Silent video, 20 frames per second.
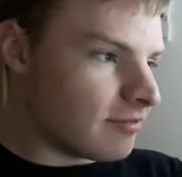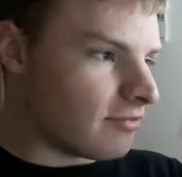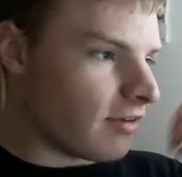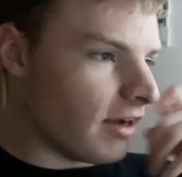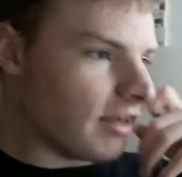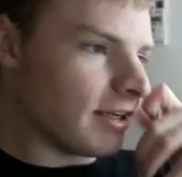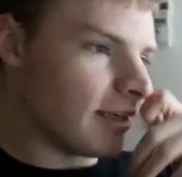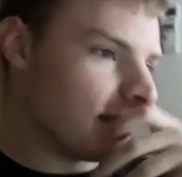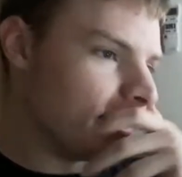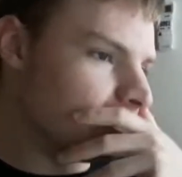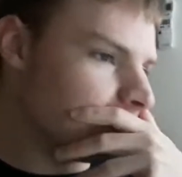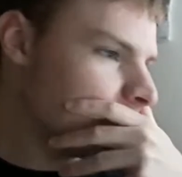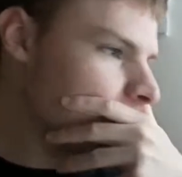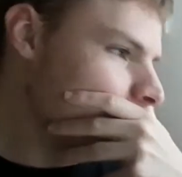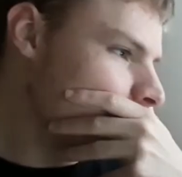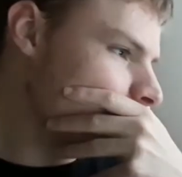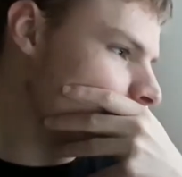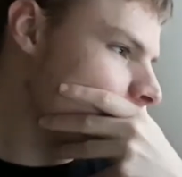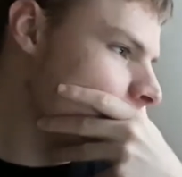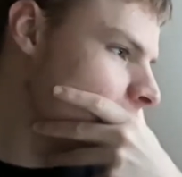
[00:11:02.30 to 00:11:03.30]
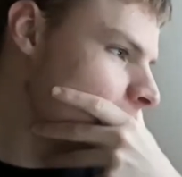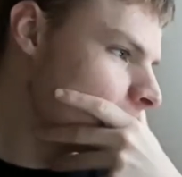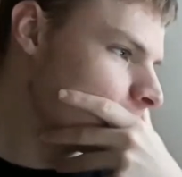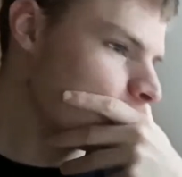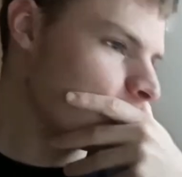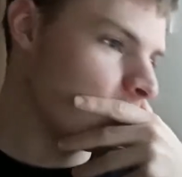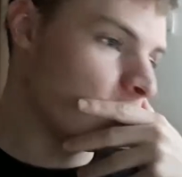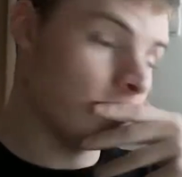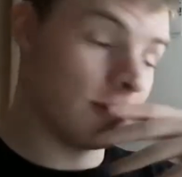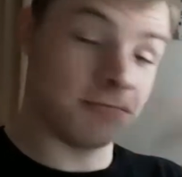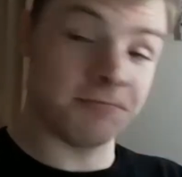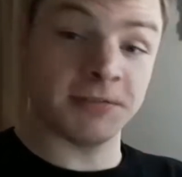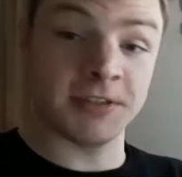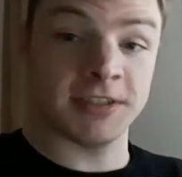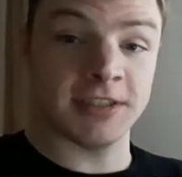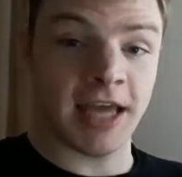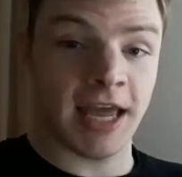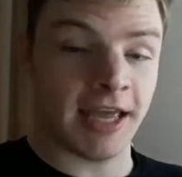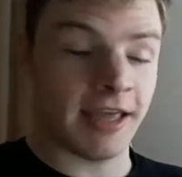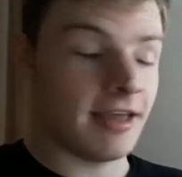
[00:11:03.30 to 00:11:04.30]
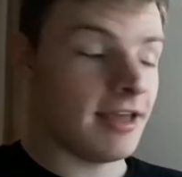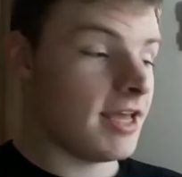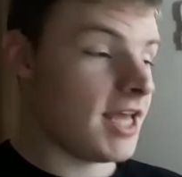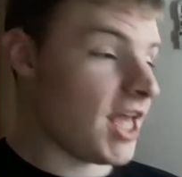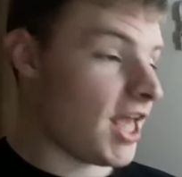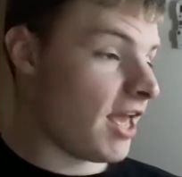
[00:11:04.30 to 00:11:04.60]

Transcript: find it. Or say,